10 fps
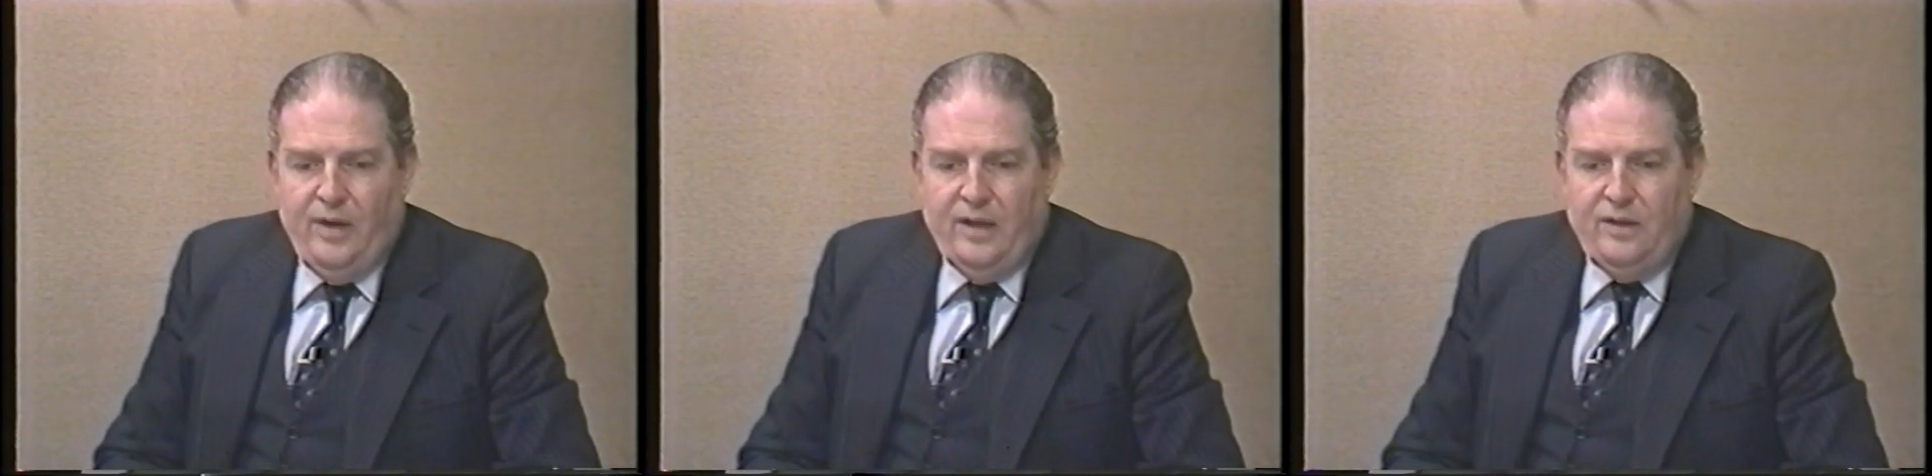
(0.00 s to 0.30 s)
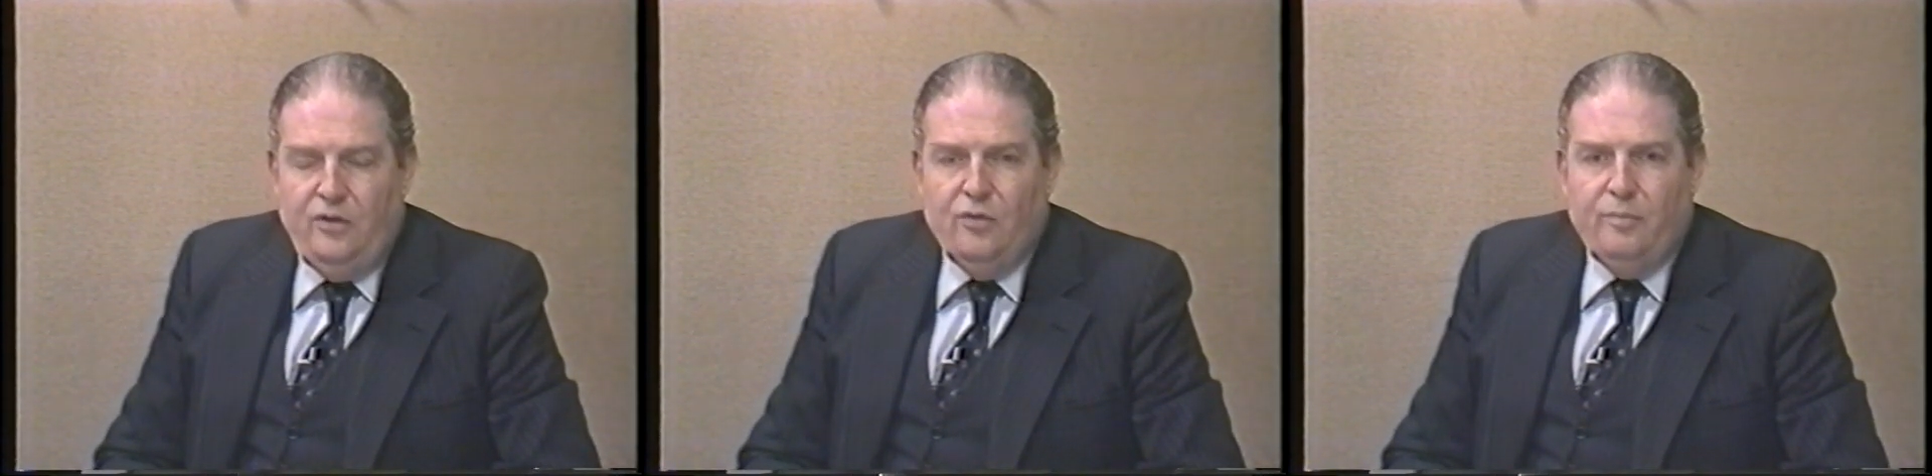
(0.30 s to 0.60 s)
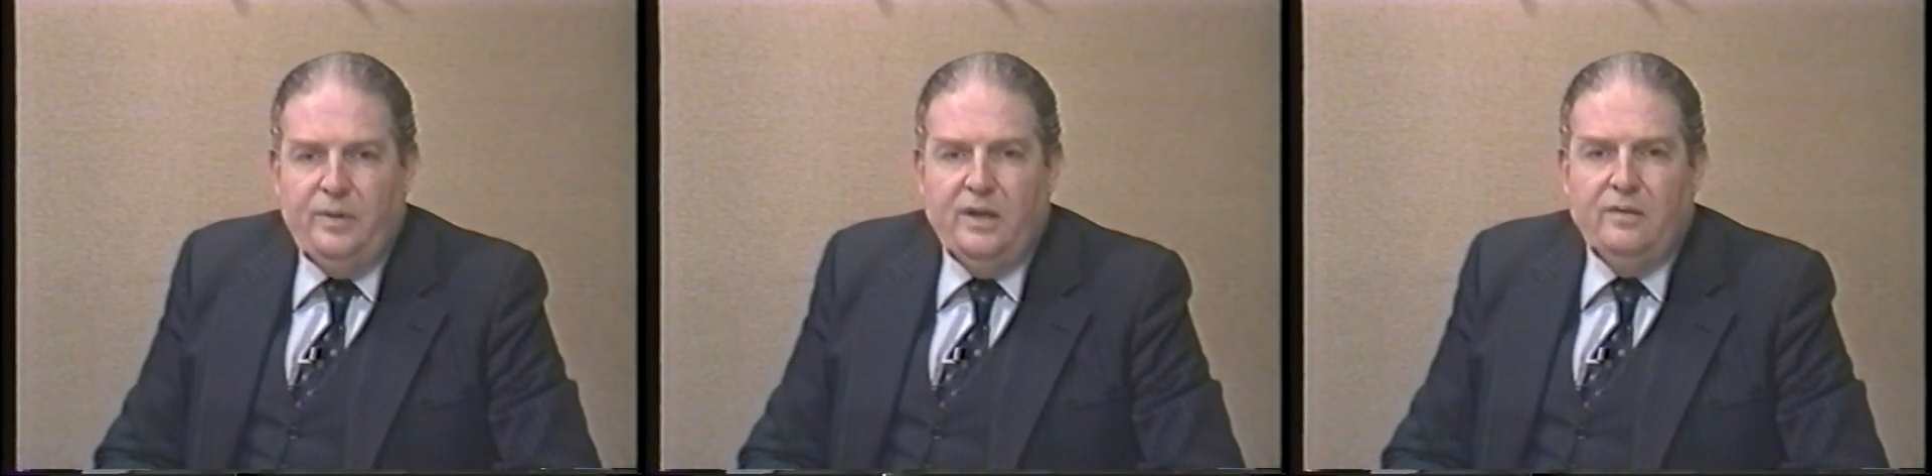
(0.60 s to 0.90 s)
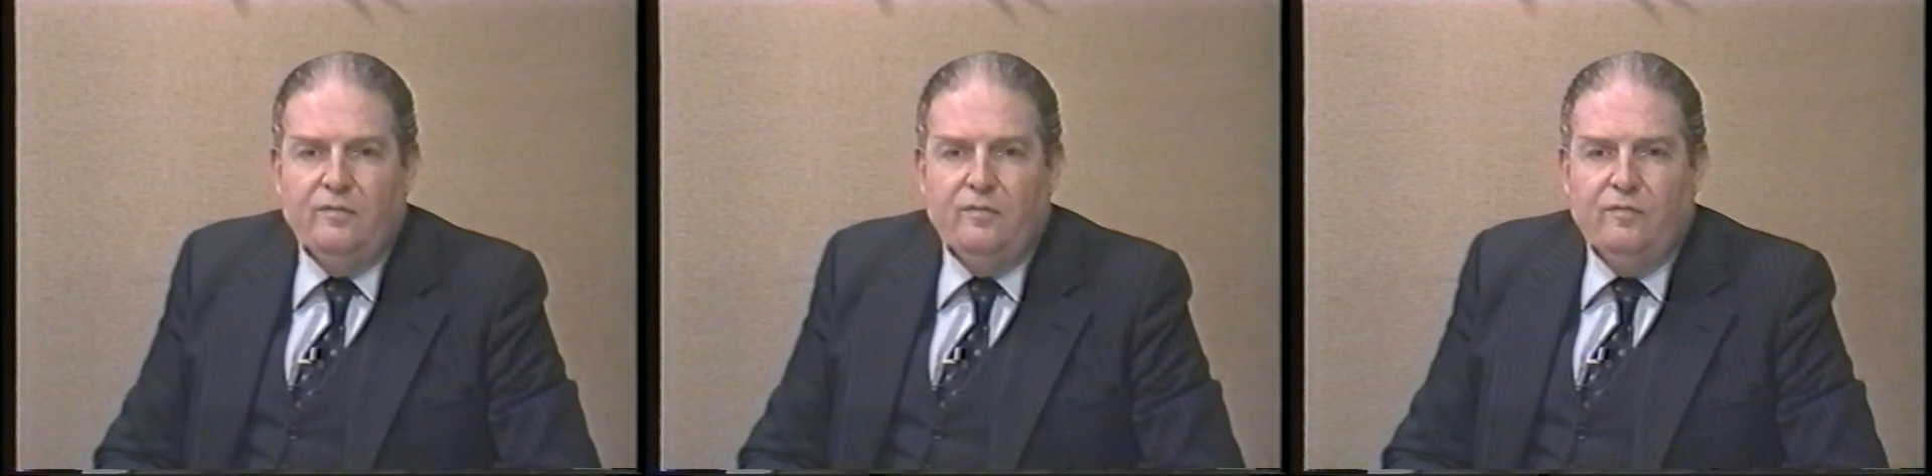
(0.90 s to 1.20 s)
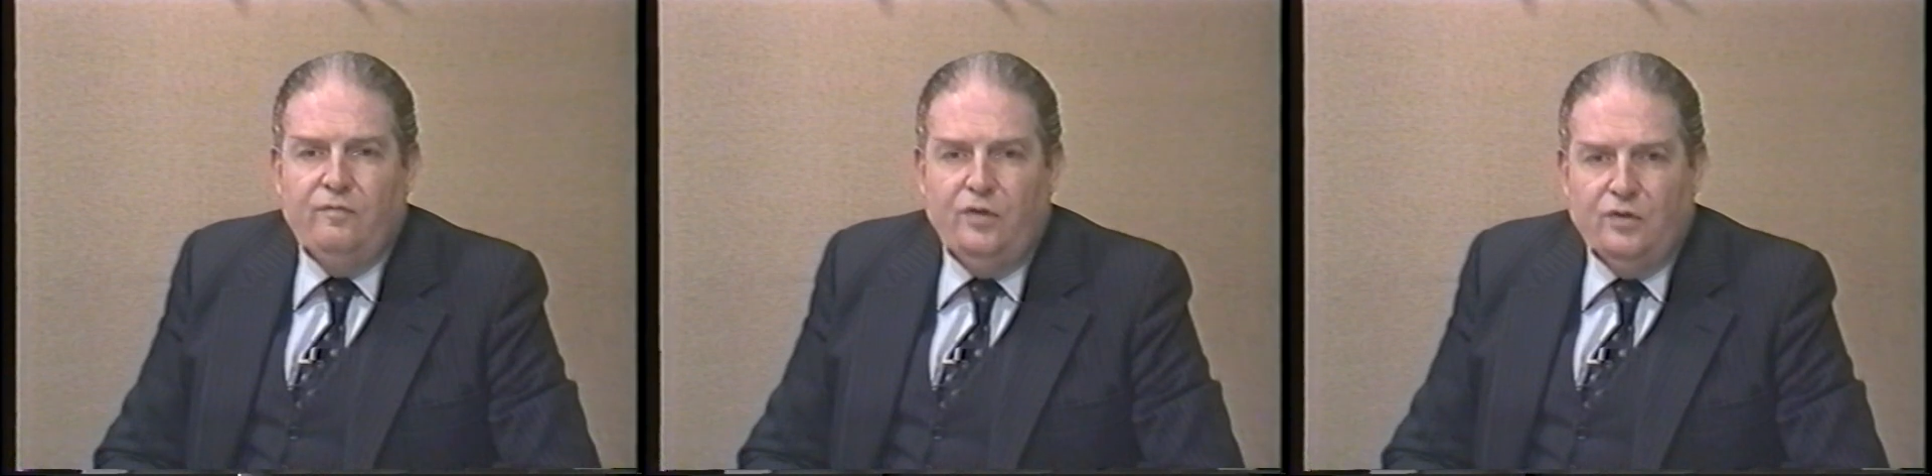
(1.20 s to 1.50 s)
at the European
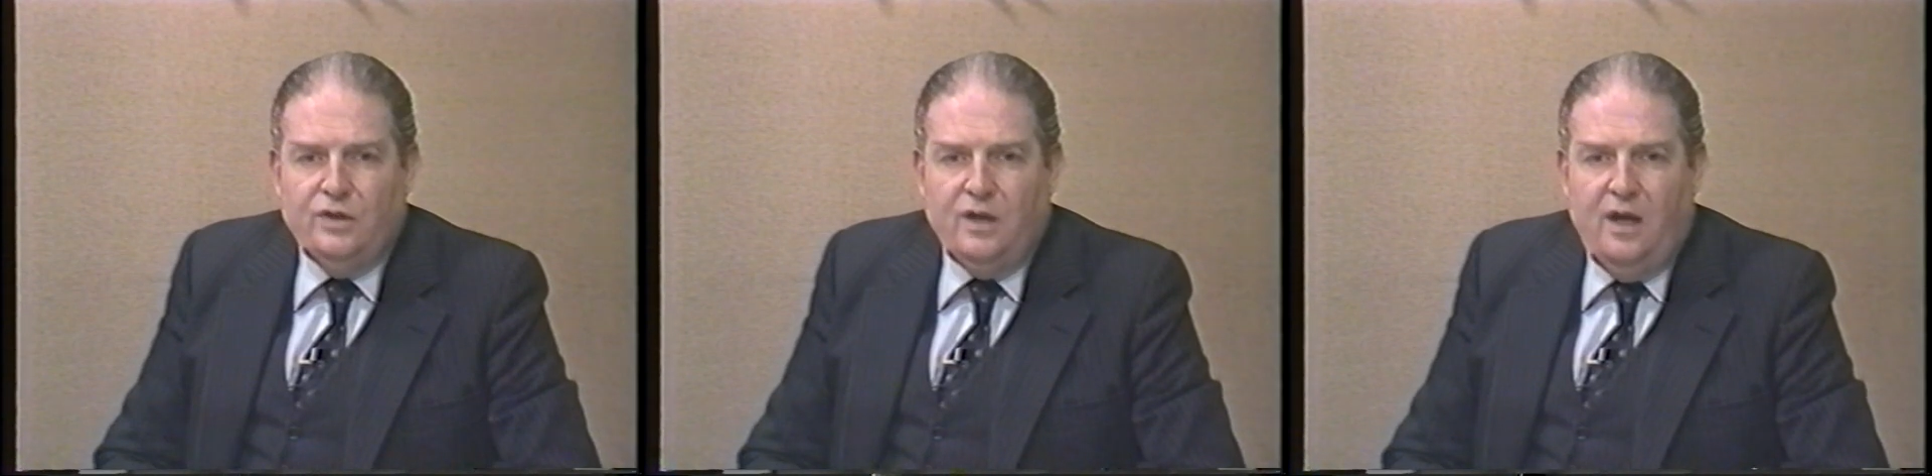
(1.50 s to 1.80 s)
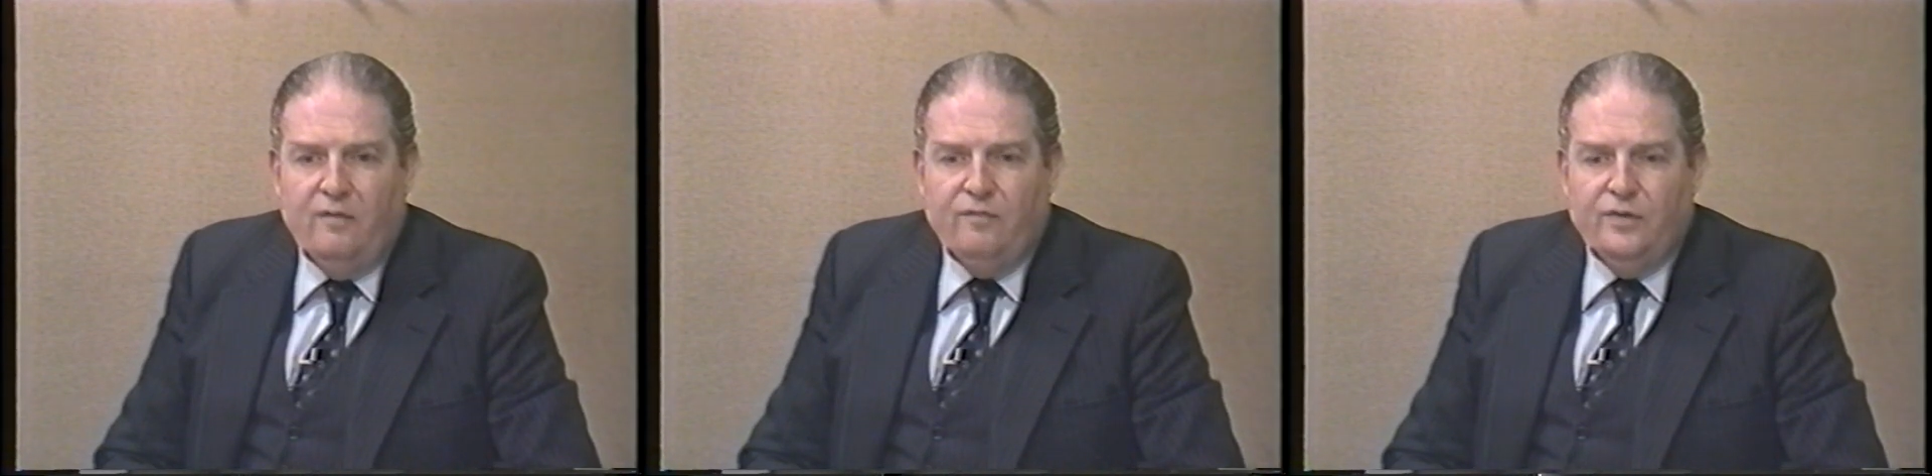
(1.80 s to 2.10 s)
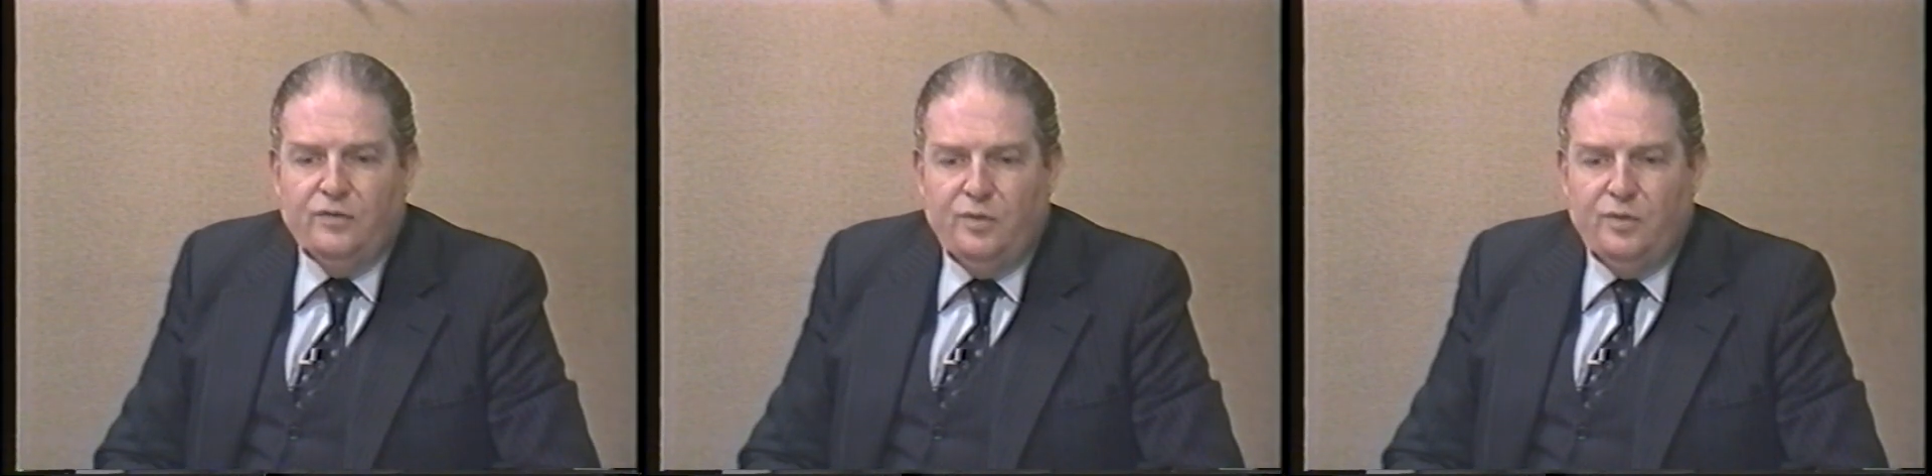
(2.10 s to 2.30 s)
Fusion Conference,